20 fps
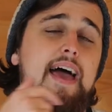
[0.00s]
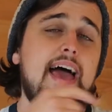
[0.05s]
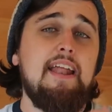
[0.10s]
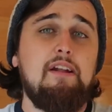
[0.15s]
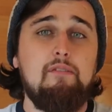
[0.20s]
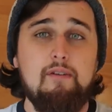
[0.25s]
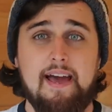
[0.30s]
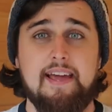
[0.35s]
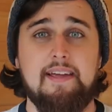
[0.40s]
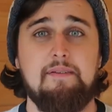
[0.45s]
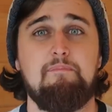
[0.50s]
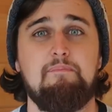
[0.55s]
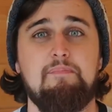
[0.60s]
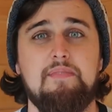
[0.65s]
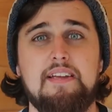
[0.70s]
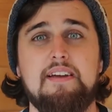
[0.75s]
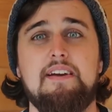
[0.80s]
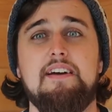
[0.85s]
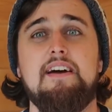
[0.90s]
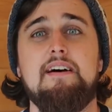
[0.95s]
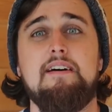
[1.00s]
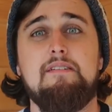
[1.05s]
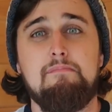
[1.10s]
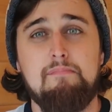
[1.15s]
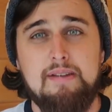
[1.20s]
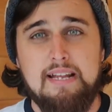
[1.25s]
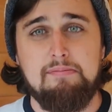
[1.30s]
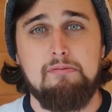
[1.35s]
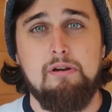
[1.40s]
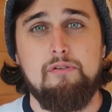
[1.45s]
anyway,
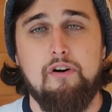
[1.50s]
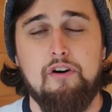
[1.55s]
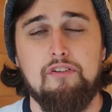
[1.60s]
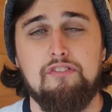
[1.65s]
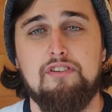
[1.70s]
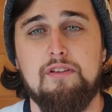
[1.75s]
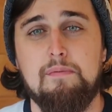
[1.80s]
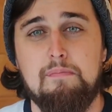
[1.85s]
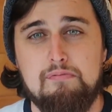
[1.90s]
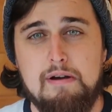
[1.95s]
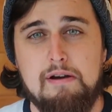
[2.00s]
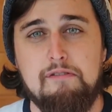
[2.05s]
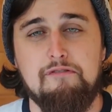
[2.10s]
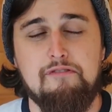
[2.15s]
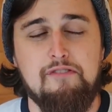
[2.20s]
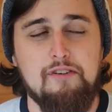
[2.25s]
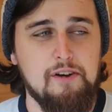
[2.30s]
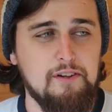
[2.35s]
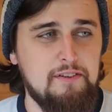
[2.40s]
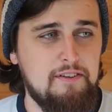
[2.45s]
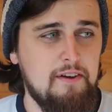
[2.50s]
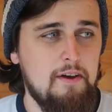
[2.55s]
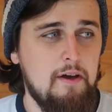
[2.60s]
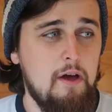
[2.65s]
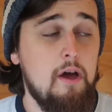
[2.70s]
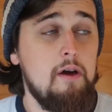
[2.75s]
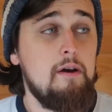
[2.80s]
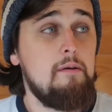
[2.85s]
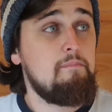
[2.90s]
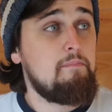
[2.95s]
let's move on to Brentford.
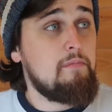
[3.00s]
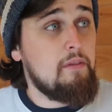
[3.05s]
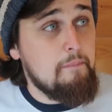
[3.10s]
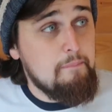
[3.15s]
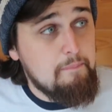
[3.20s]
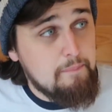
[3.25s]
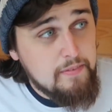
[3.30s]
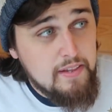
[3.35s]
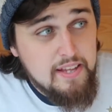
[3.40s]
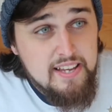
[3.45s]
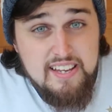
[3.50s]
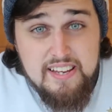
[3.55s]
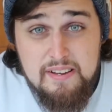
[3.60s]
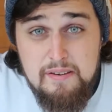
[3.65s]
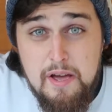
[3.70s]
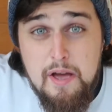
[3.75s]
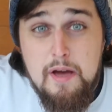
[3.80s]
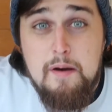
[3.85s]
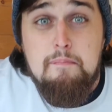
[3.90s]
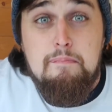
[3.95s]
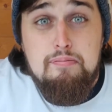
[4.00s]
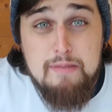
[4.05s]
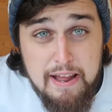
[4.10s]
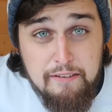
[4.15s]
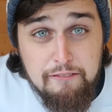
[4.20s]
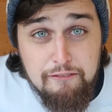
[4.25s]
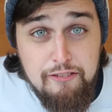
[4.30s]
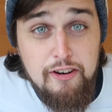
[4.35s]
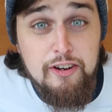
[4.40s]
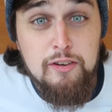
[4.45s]

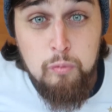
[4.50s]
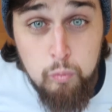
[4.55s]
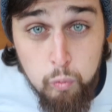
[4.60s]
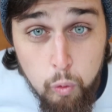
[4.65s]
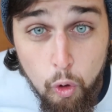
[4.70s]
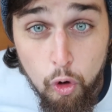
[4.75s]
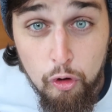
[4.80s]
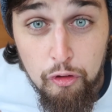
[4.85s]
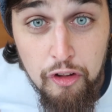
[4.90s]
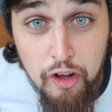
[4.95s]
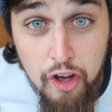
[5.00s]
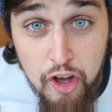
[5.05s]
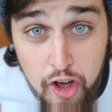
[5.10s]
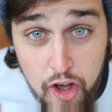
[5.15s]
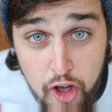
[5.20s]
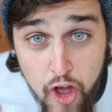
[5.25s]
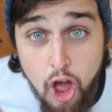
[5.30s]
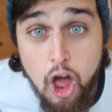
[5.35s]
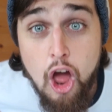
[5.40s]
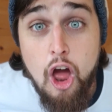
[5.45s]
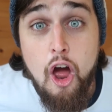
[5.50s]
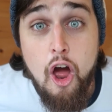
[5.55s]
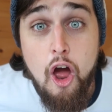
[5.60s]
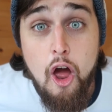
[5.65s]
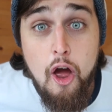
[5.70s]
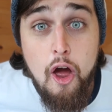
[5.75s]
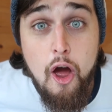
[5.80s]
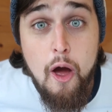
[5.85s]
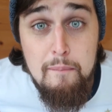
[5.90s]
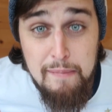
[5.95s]
Brentford won!
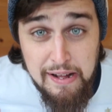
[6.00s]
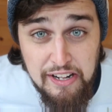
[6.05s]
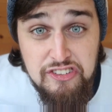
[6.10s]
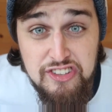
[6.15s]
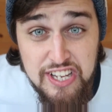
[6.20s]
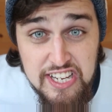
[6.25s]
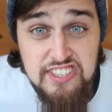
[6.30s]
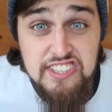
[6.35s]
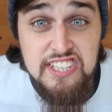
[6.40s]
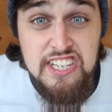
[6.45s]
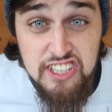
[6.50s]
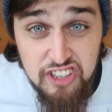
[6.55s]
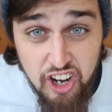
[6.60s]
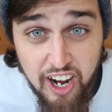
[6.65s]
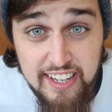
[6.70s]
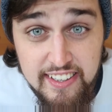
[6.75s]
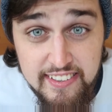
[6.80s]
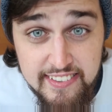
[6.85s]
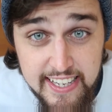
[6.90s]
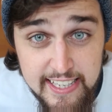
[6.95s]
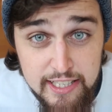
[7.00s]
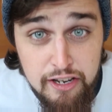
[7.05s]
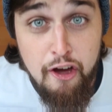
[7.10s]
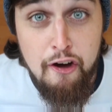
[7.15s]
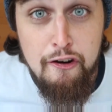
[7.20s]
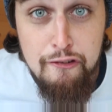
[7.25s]
Manchester United